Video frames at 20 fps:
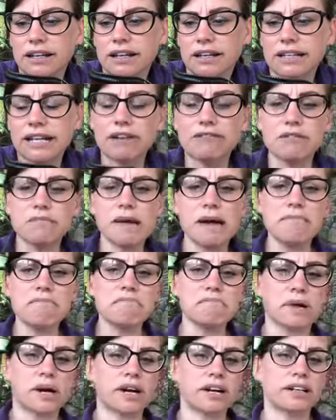Now
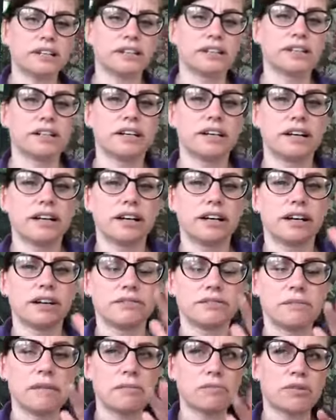remember
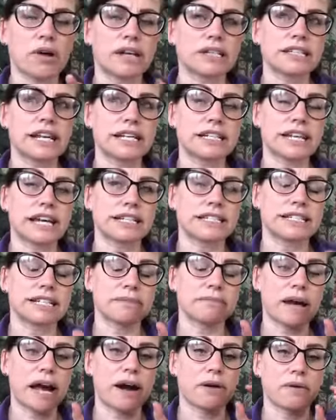what I said yesterday
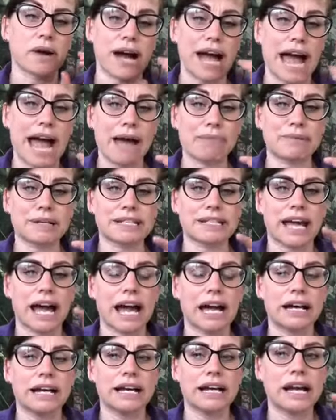about habitat.
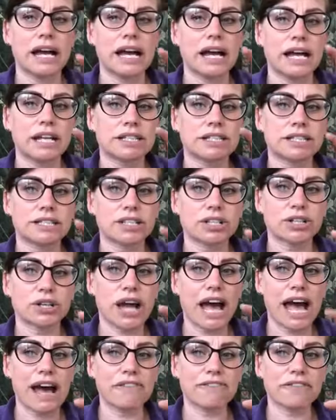To
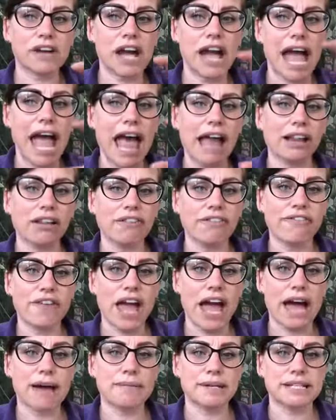have a healthy
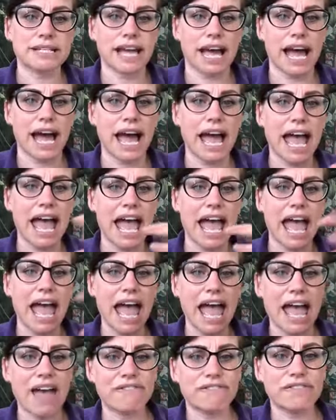habitat,
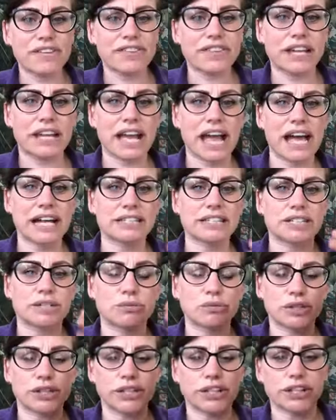everything has to
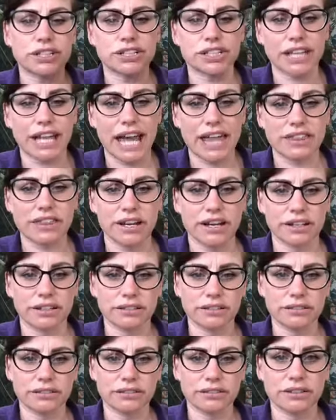work together,
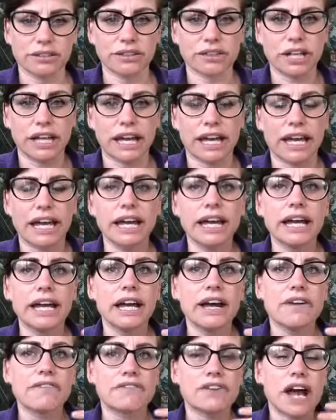okay?
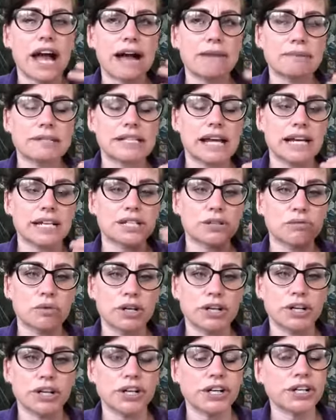For a habitat to
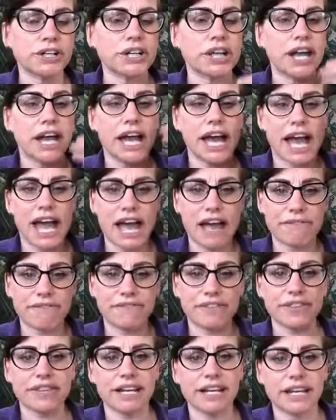work,
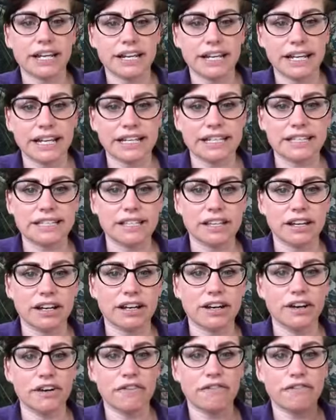everything needs
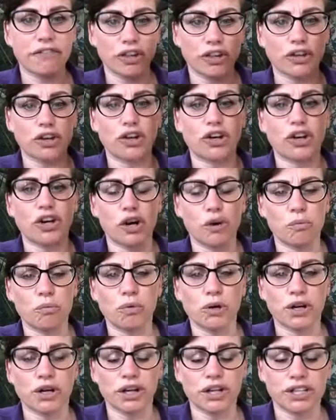to flow and
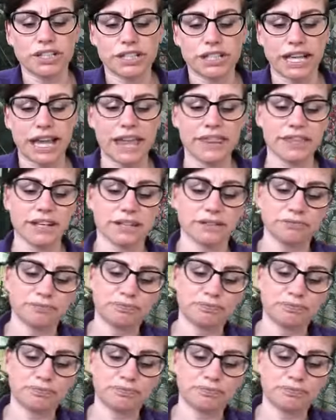work together.